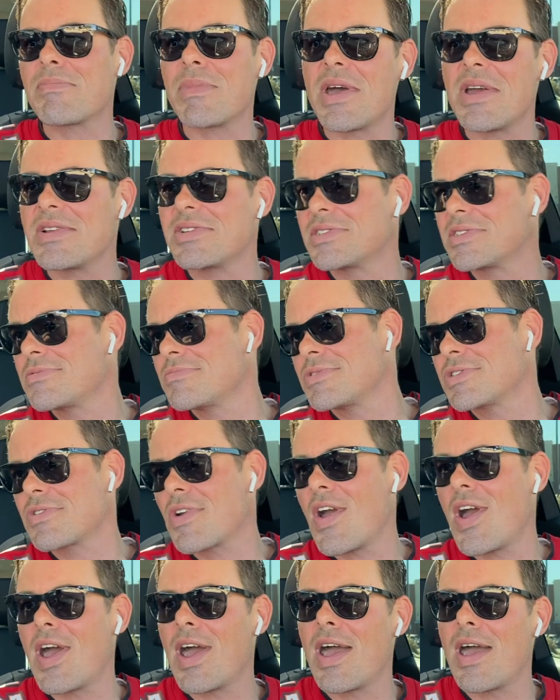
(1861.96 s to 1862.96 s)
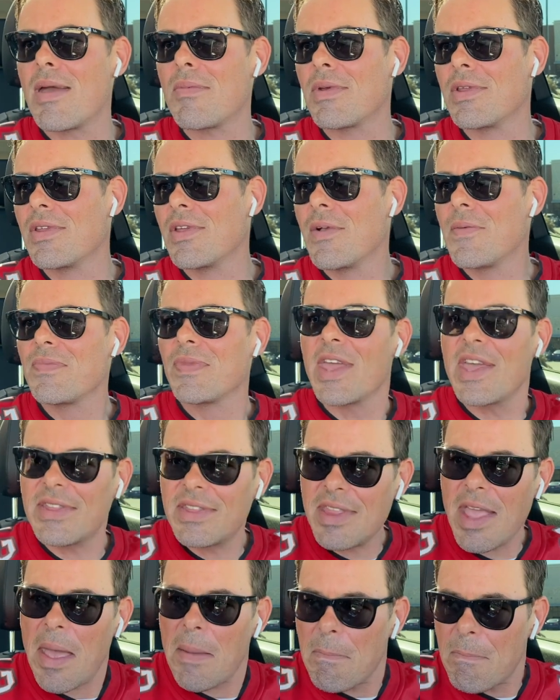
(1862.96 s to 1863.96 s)
button, subscribe, and
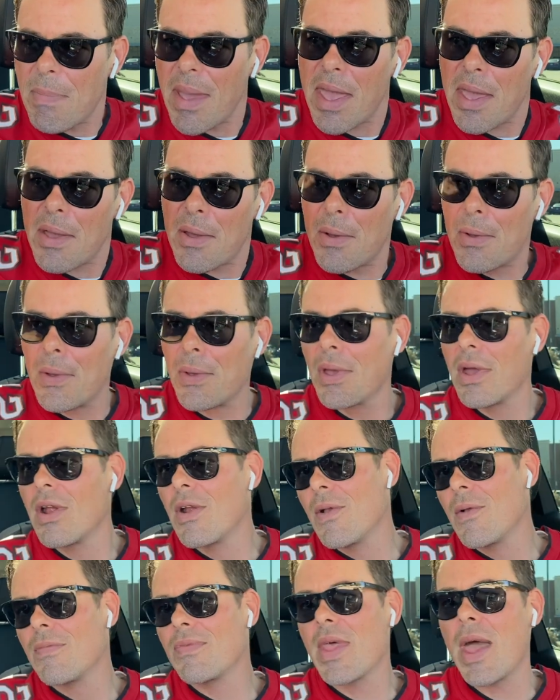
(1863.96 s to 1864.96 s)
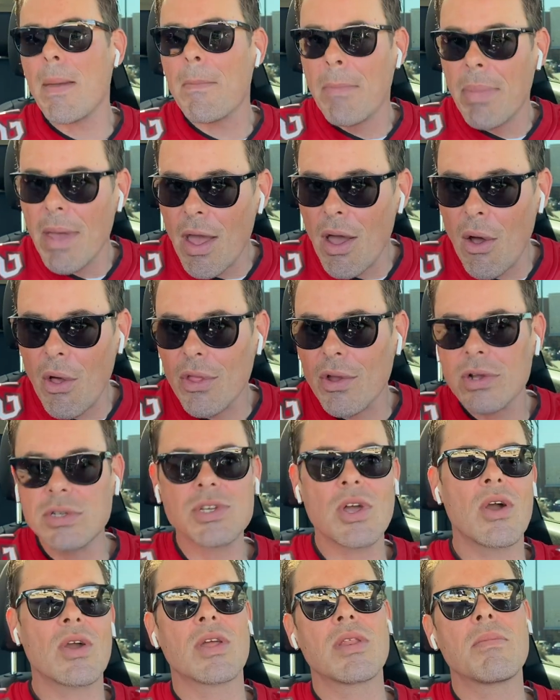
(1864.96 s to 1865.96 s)
hit that bell. That bell they're
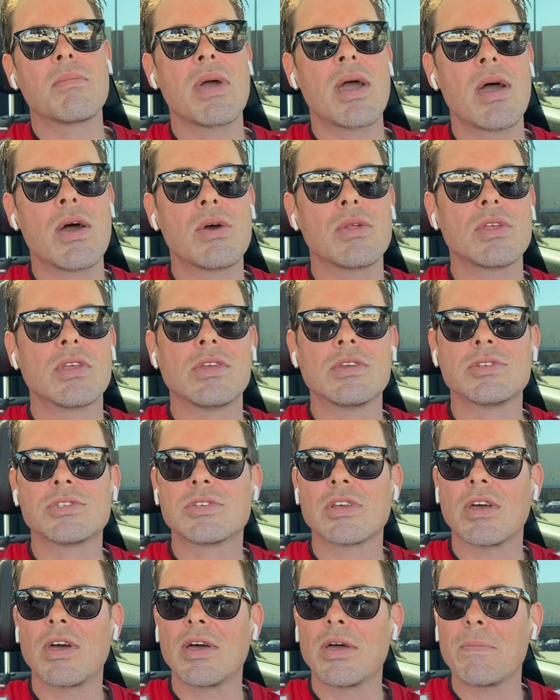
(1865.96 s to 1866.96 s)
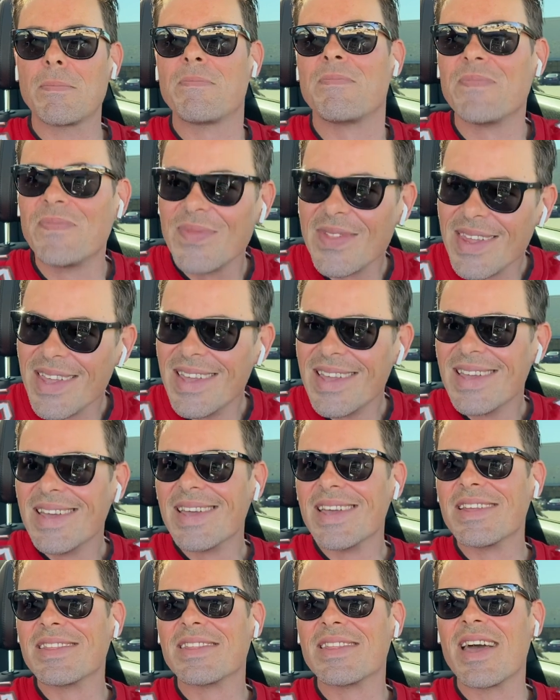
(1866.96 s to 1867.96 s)
talking about is uh,
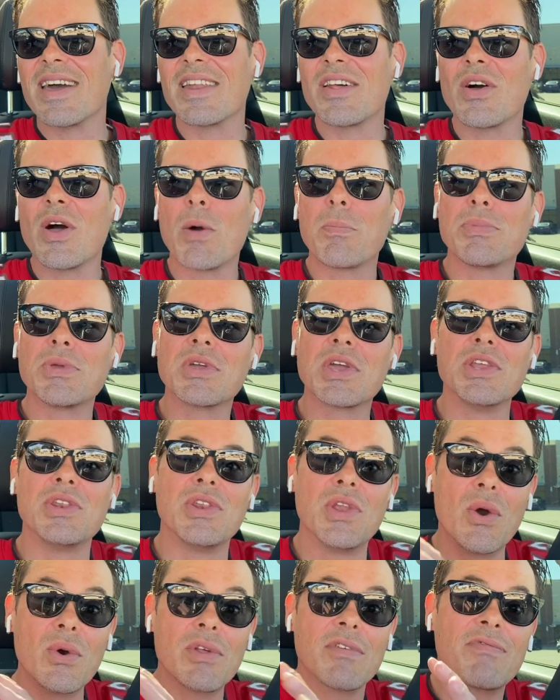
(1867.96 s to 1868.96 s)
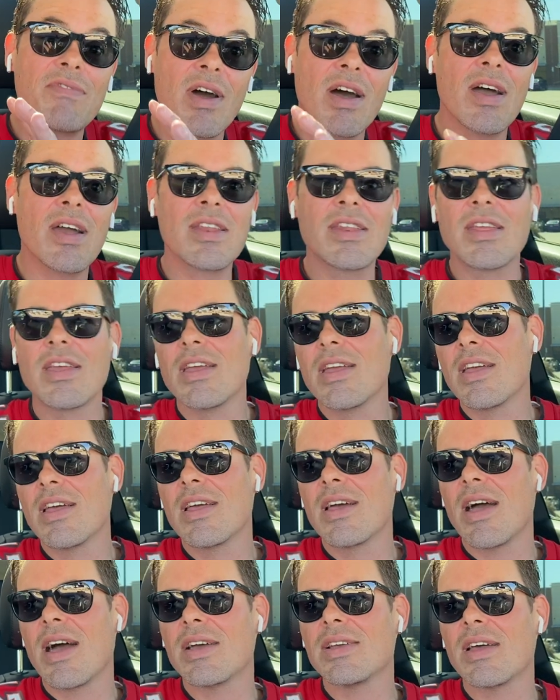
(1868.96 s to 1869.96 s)
that'll help you get notified.
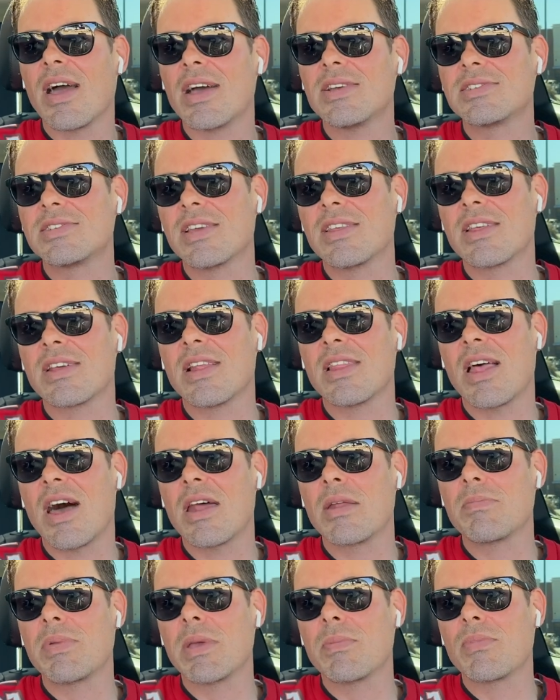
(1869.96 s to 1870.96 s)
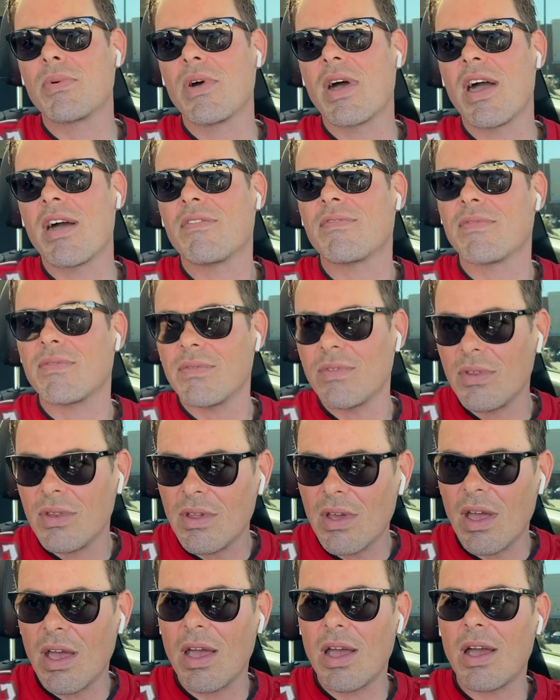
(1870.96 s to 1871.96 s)
I, I see that a lot of people have
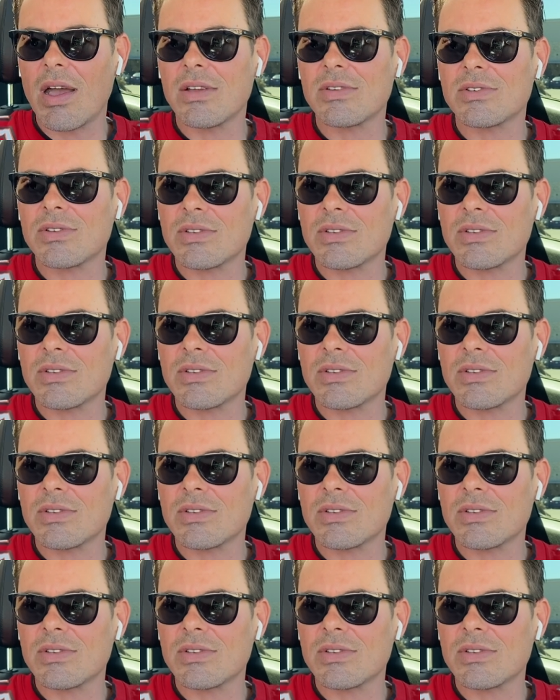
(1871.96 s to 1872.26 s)
uh,